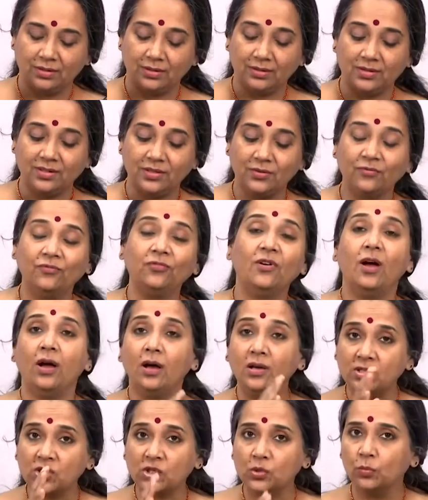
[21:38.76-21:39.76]
it's a
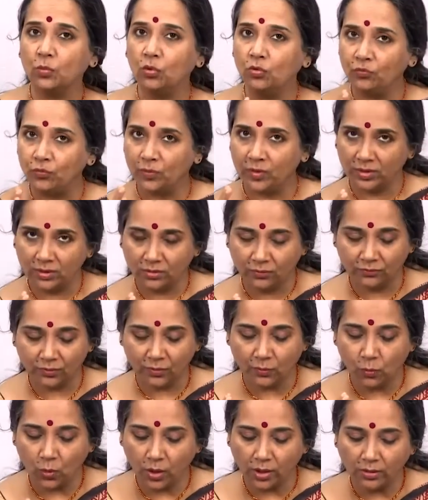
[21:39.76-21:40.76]
fast movement
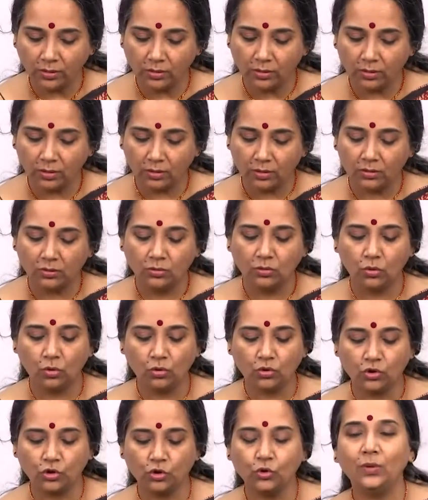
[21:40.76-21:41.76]
from one
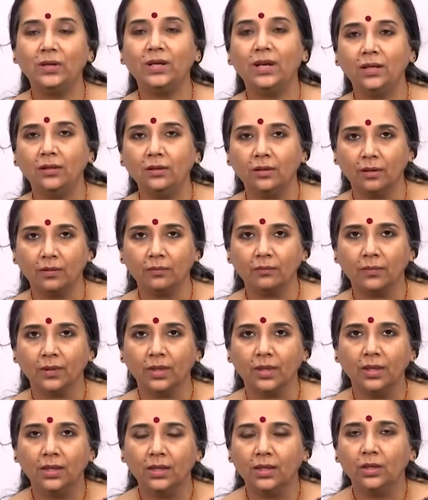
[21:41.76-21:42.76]
note to another
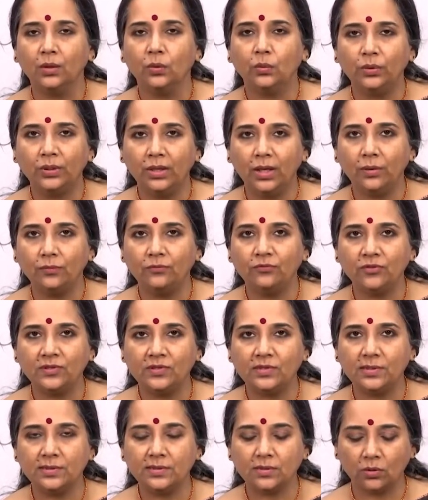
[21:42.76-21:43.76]
with the
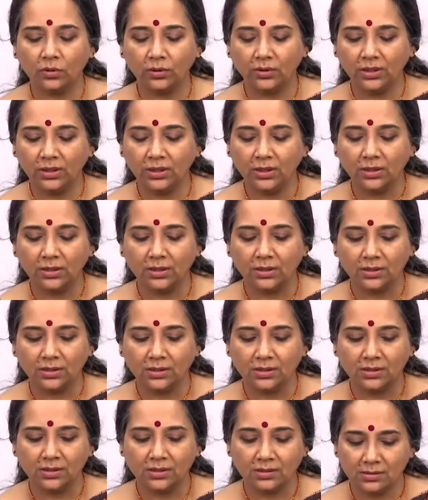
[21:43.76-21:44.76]
emphasis on the
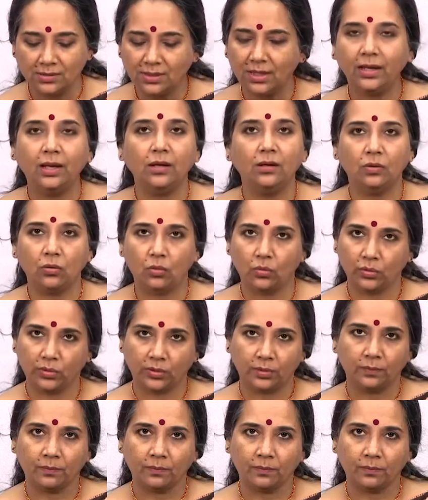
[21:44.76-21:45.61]
second note.